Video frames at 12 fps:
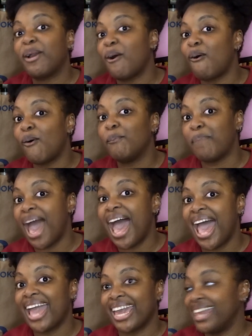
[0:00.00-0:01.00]
old
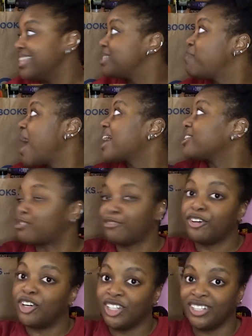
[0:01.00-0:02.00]
bag, and this bag is
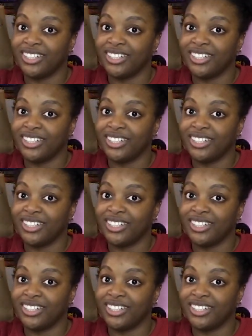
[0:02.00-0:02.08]
full.